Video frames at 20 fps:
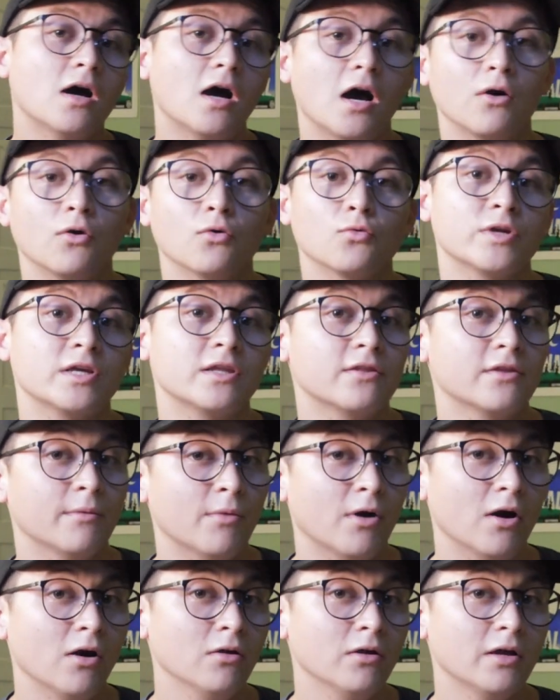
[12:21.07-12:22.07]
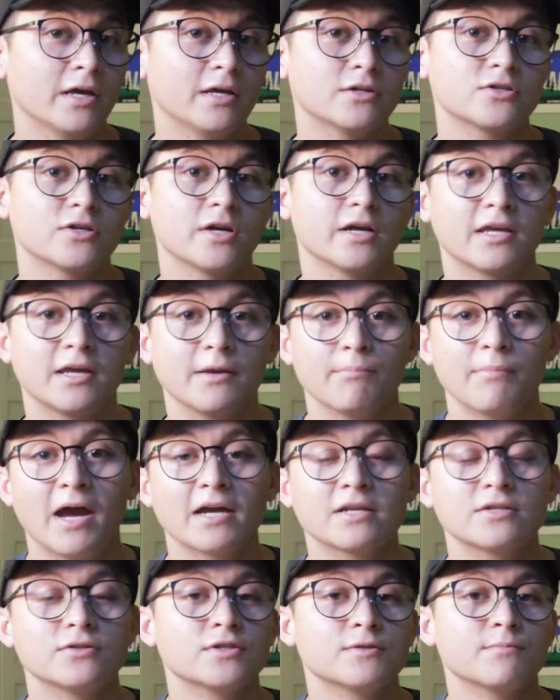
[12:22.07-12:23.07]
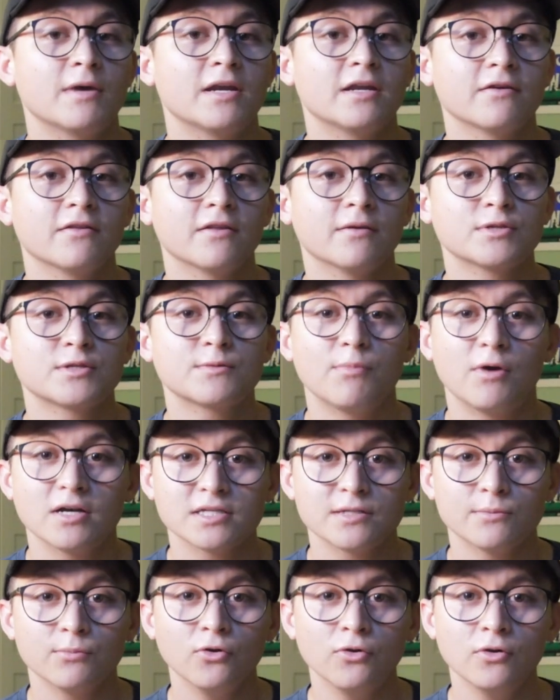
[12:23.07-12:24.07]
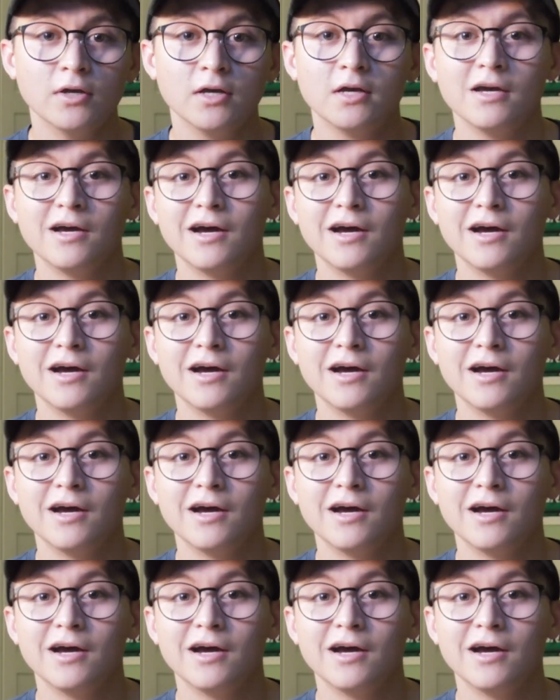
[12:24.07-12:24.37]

I'll read them all and try to get back to as many of them as possible.